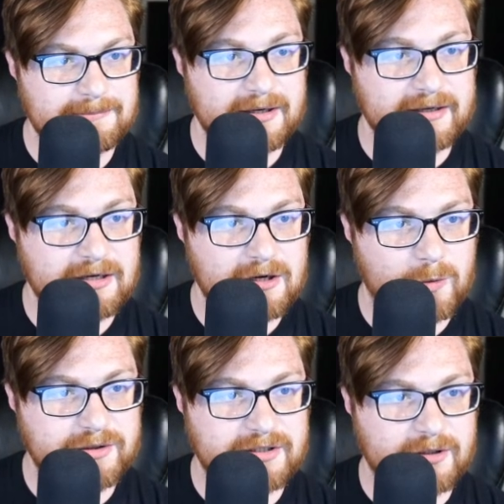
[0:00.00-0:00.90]
but
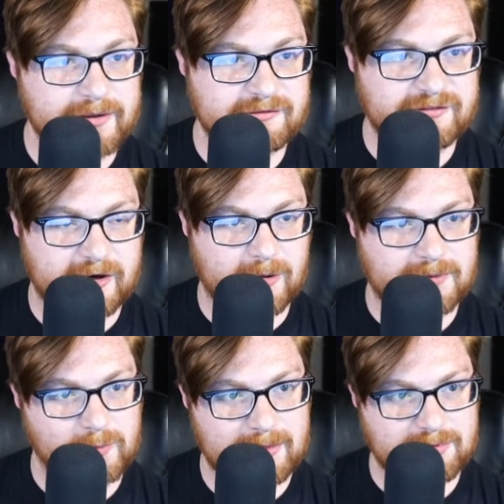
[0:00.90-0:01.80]
we can go ahead and fire
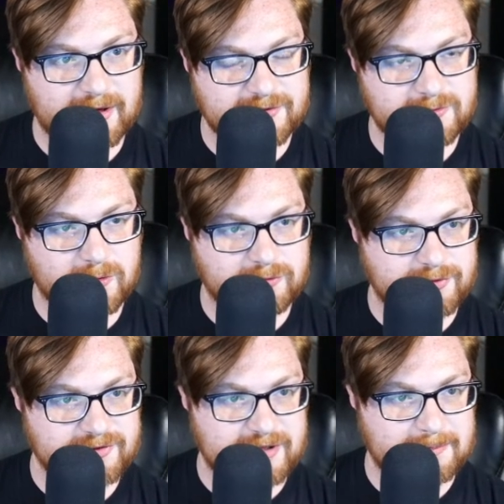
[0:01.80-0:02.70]
up our web browser over
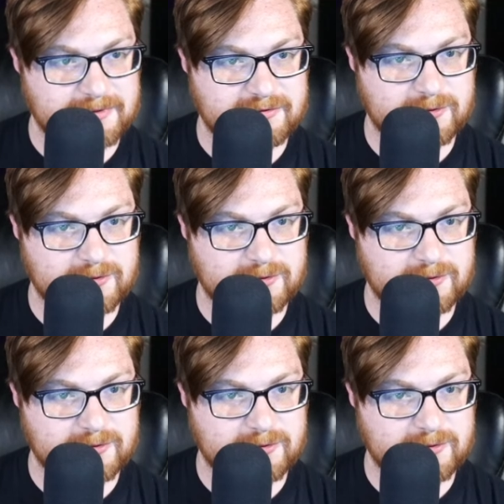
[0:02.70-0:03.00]
in the top left